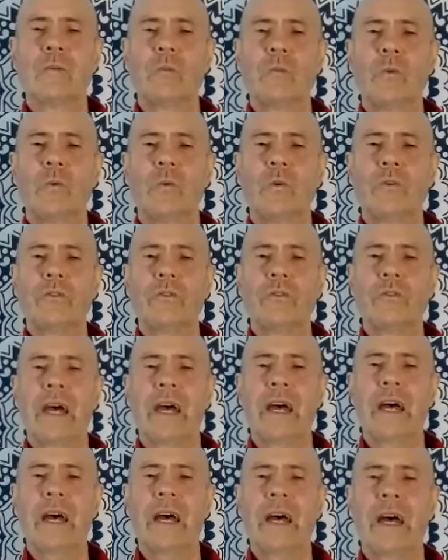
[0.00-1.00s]
Water
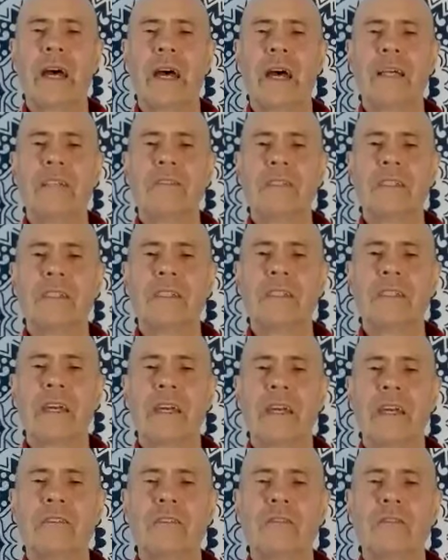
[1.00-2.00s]
has an
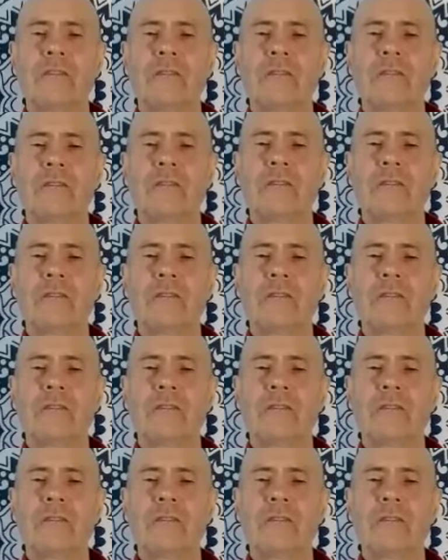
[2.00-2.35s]
intelligence